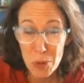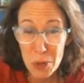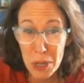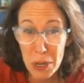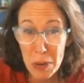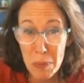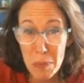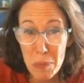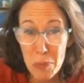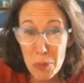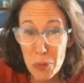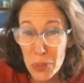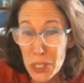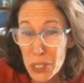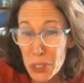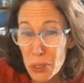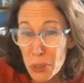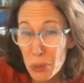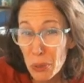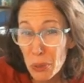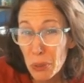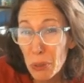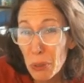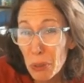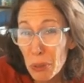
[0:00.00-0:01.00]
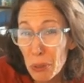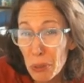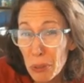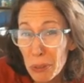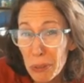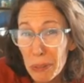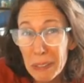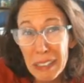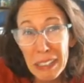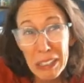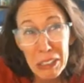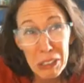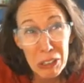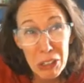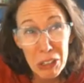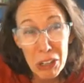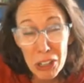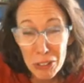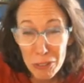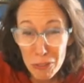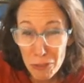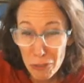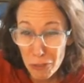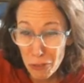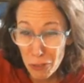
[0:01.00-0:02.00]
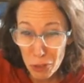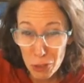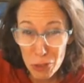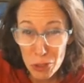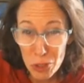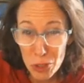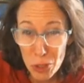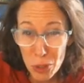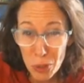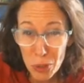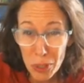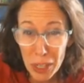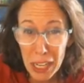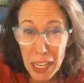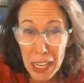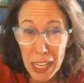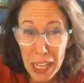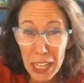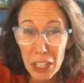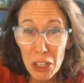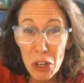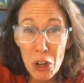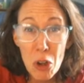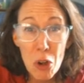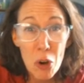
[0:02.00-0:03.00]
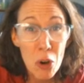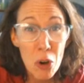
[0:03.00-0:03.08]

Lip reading: were in preschool, kindergarten, first grade,